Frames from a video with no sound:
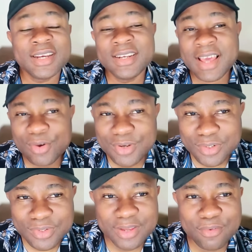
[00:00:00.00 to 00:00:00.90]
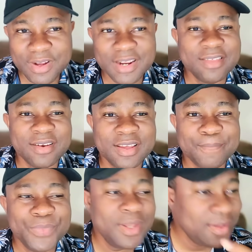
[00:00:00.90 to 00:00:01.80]
that they are going to take over Nigeria.
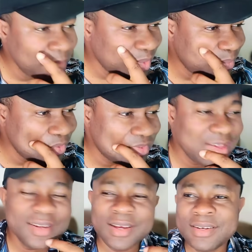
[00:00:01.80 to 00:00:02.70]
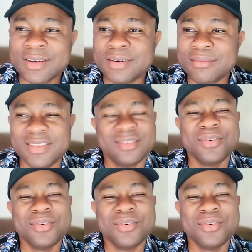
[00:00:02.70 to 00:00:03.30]
People say that it's not